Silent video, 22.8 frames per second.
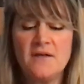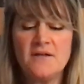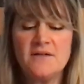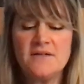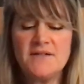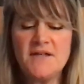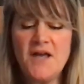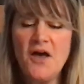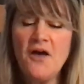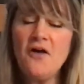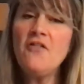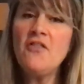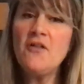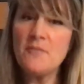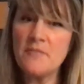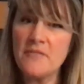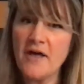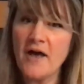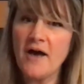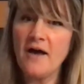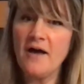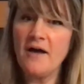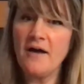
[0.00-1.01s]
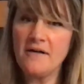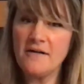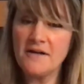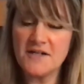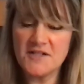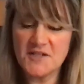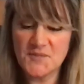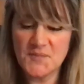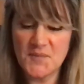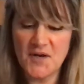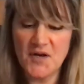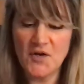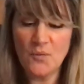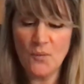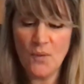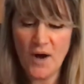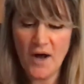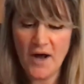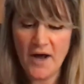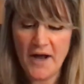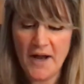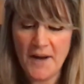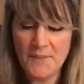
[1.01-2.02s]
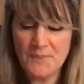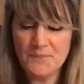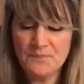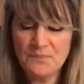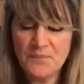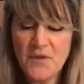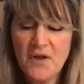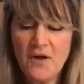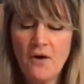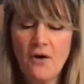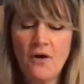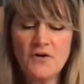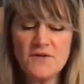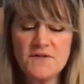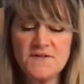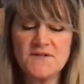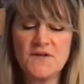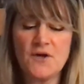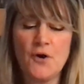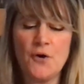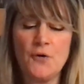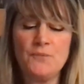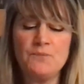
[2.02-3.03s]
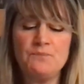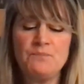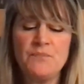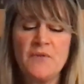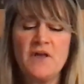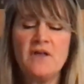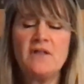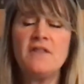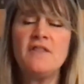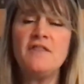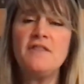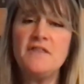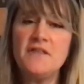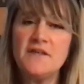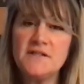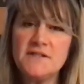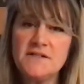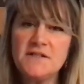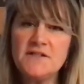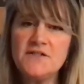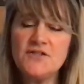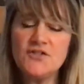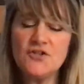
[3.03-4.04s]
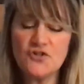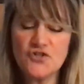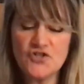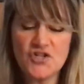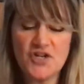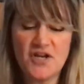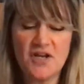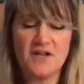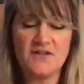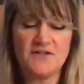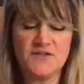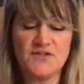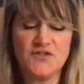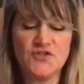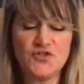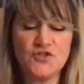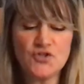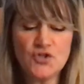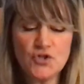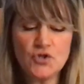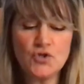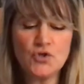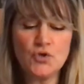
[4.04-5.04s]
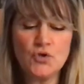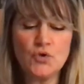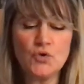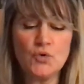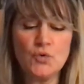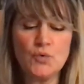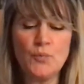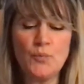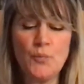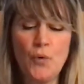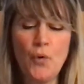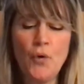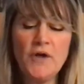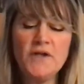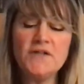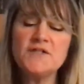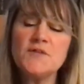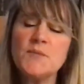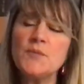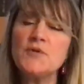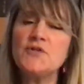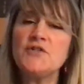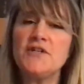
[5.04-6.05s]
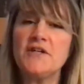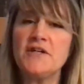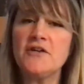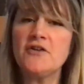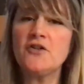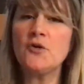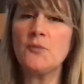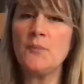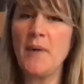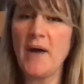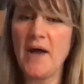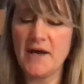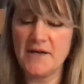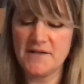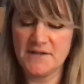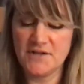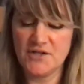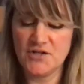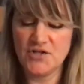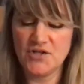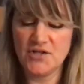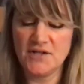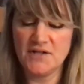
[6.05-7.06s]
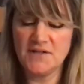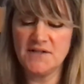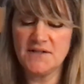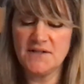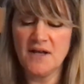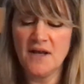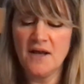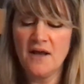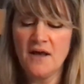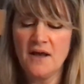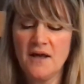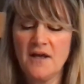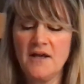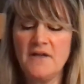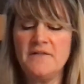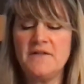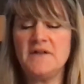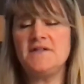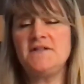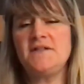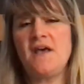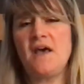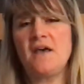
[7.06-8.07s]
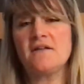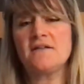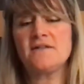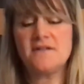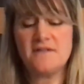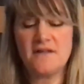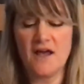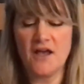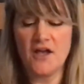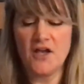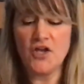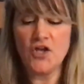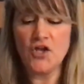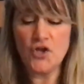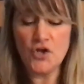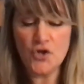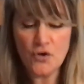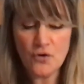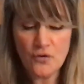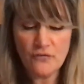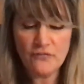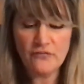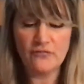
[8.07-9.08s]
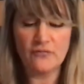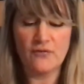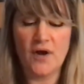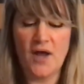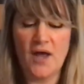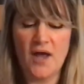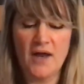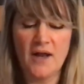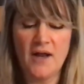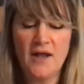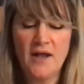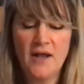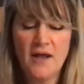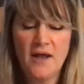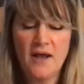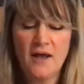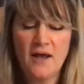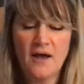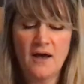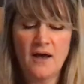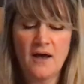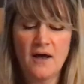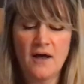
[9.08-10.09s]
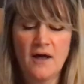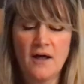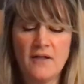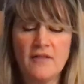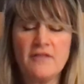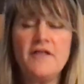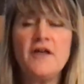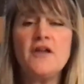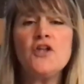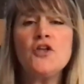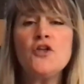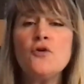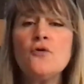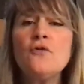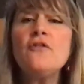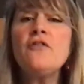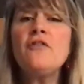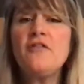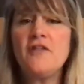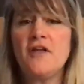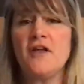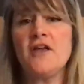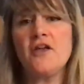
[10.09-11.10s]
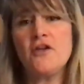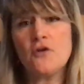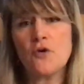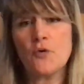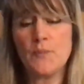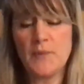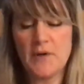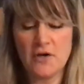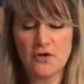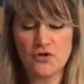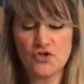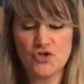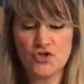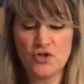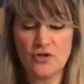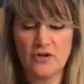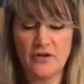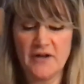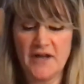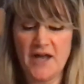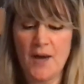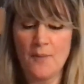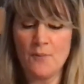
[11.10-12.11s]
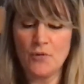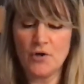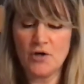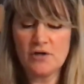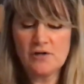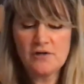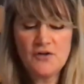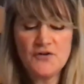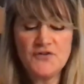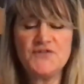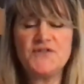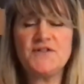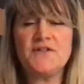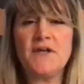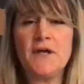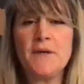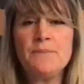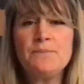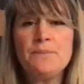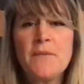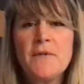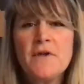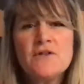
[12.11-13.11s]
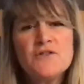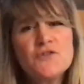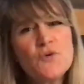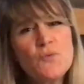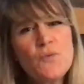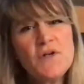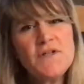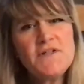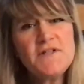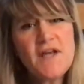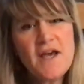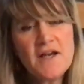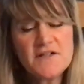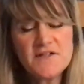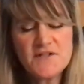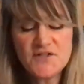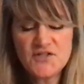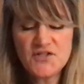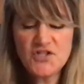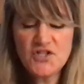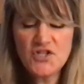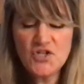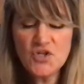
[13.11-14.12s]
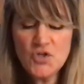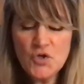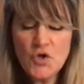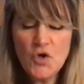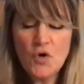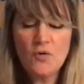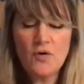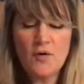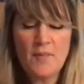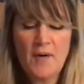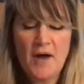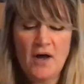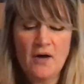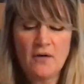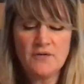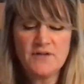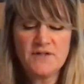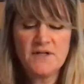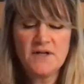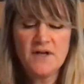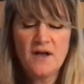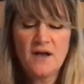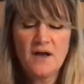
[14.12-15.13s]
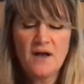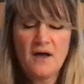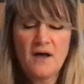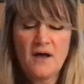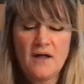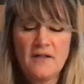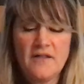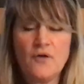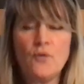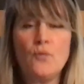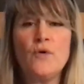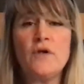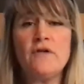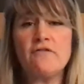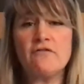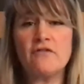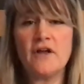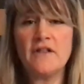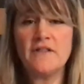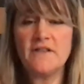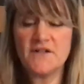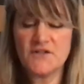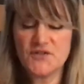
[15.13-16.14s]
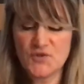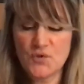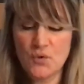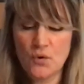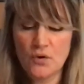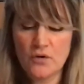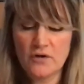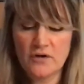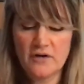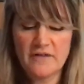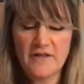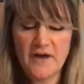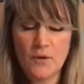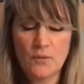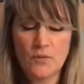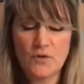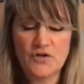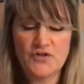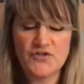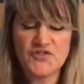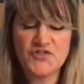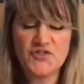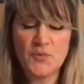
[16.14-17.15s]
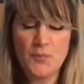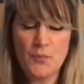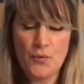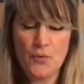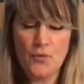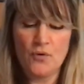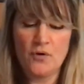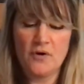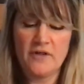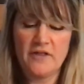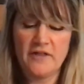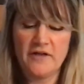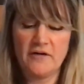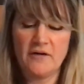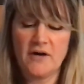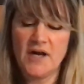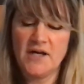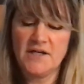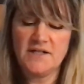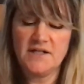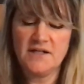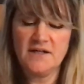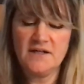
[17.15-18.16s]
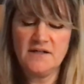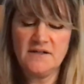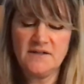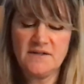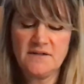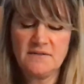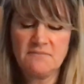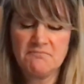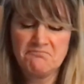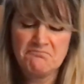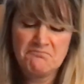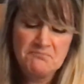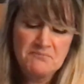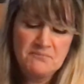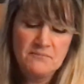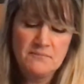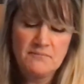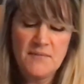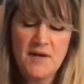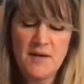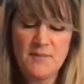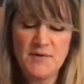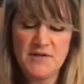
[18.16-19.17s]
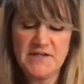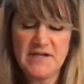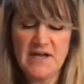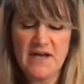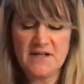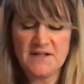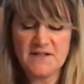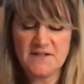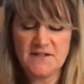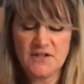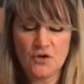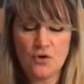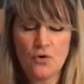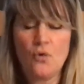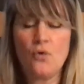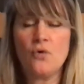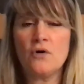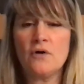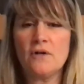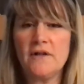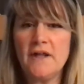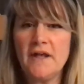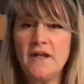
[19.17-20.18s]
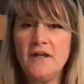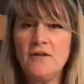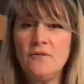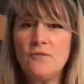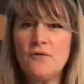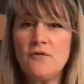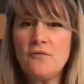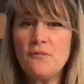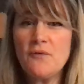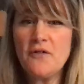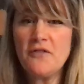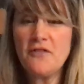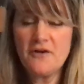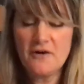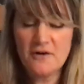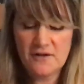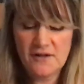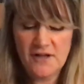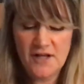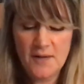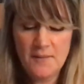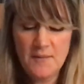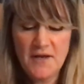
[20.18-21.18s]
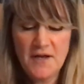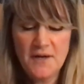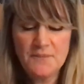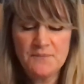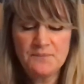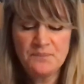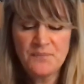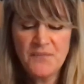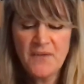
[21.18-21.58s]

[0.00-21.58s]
Tell them that and explain why. Also, this is your chance to point to particular passages in the text that you've read that you think your peer should look at more closely. So what texts do you know about that we've read this quarter that will support their ideas? Maybe texts that correlate with what they're claiming?